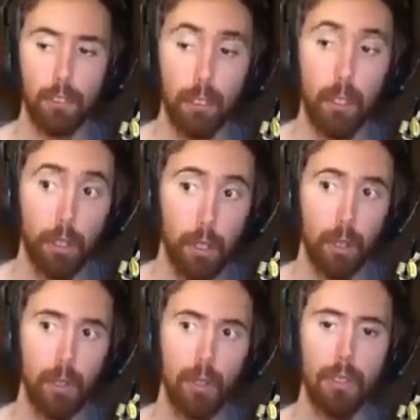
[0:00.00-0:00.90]
on those
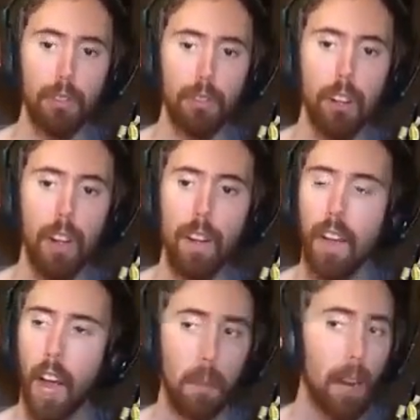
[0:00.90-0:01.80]
shoulders.
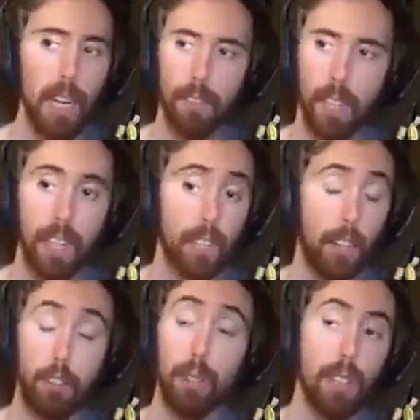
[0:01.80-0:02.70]
I'm not even kidding,
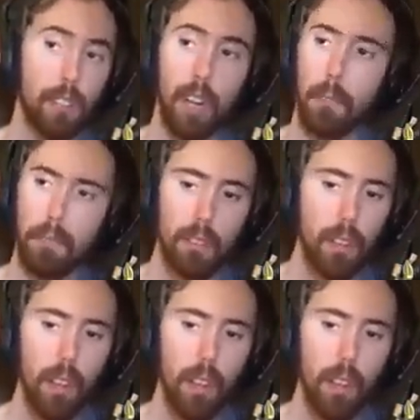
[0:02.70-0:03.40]
like 30 times.